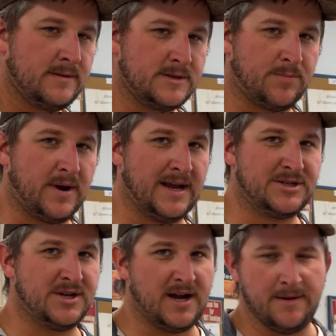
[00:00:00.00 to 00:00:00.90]
Surprise
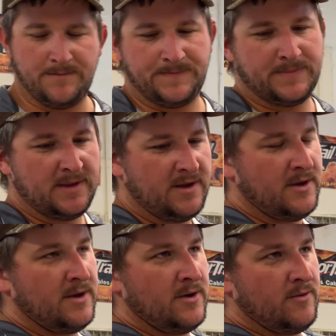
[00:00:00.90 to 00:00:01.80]
shot.
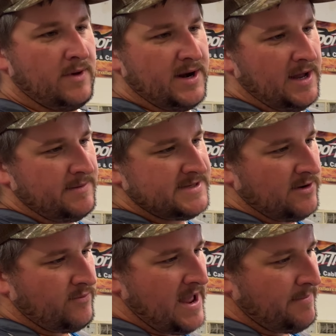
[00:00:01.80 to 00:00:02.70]
What I've done was I
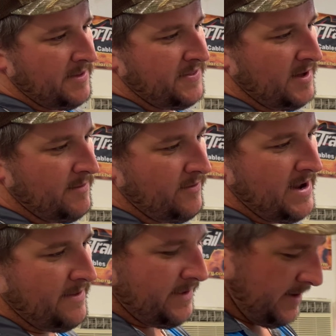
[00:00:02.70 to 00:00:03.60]
wrapped the thumb
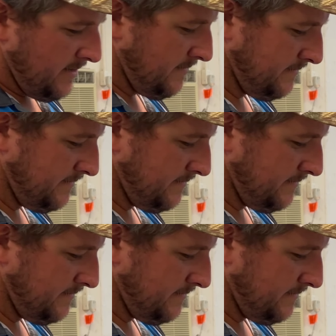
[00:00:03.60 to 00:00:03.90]
around there.